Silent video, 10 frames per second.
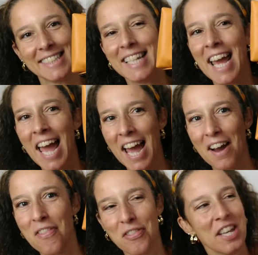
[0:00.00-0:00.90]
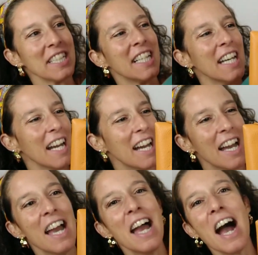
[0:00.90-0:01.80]
Yeah, I
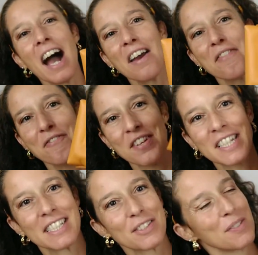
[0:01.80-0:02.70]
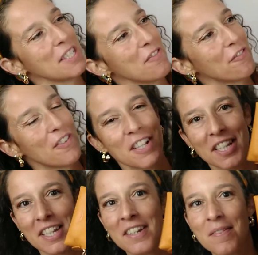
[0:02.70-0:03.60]
think it's really
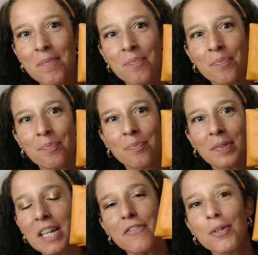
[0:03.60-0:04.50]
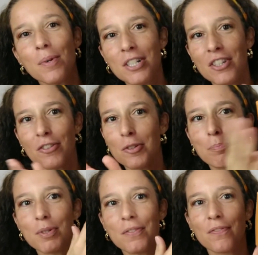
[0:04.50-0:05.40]
funny. If you want just to
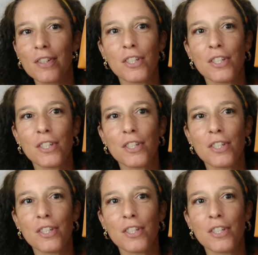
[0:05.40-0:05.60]
put